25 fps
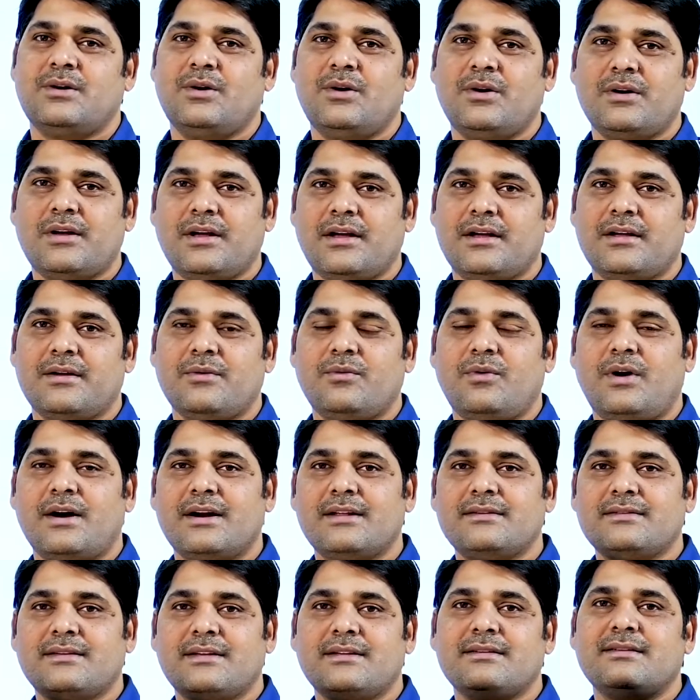Okay, what
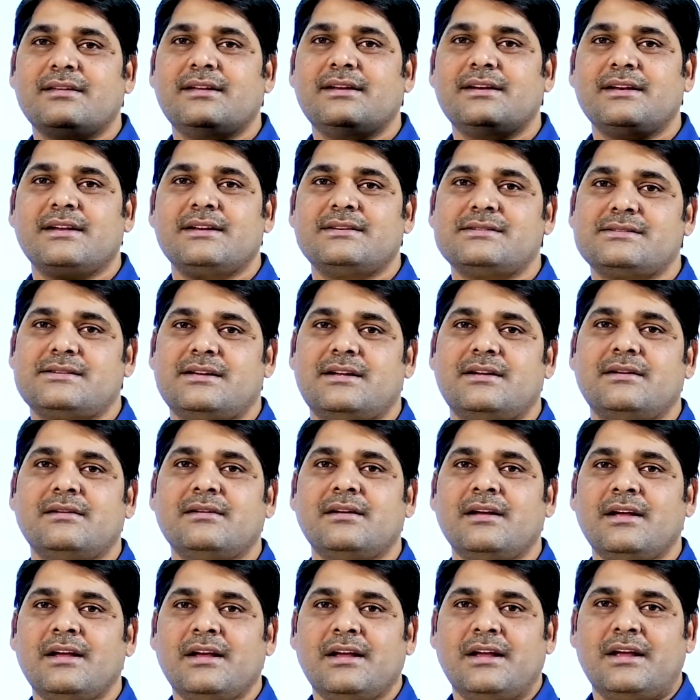is his
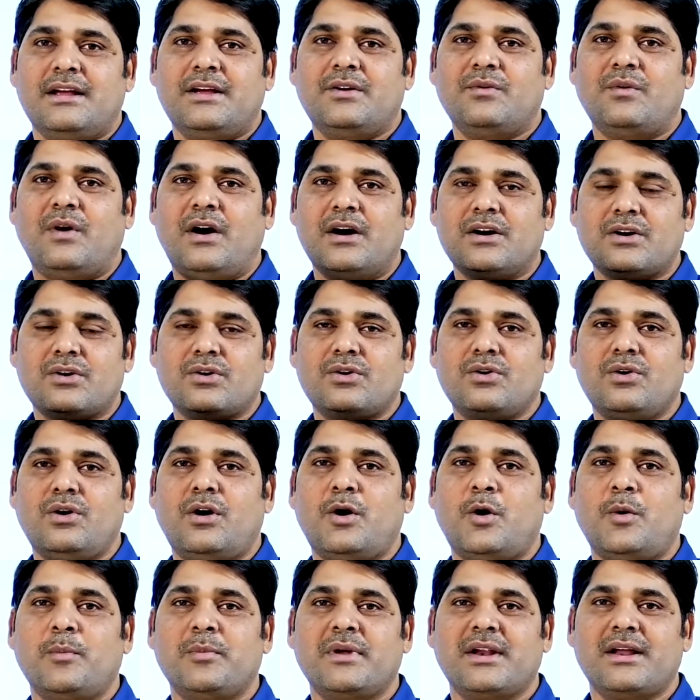intention? He want to know
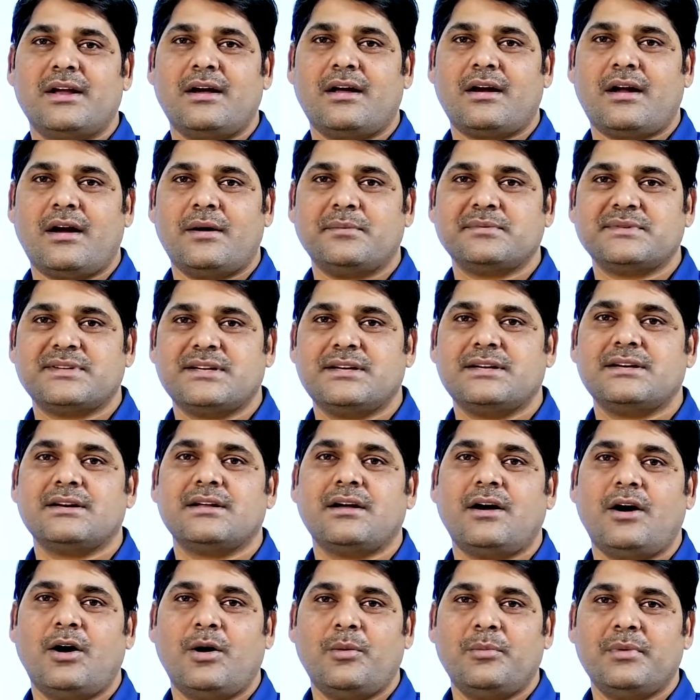how many are absent,
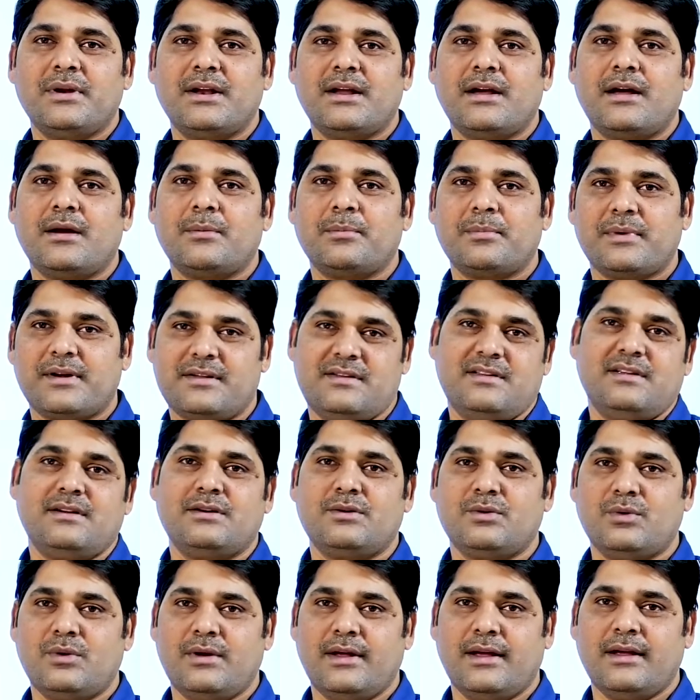how many are present
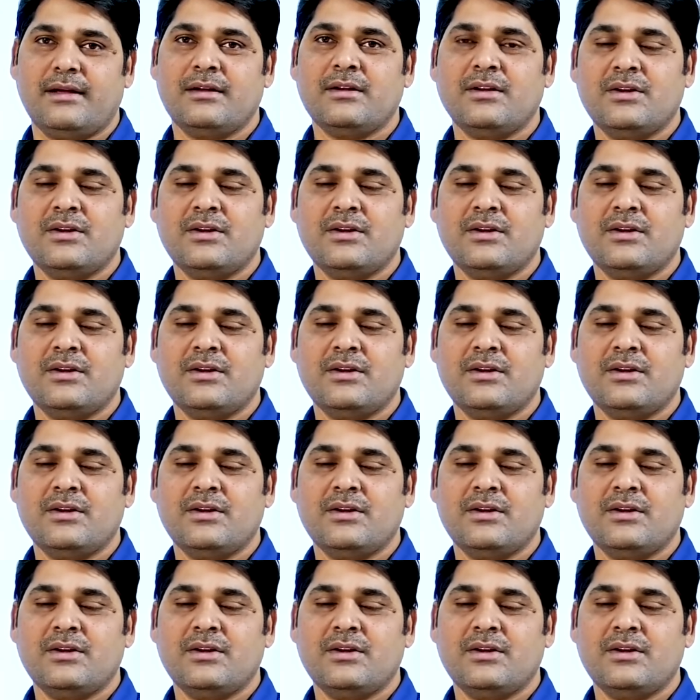today.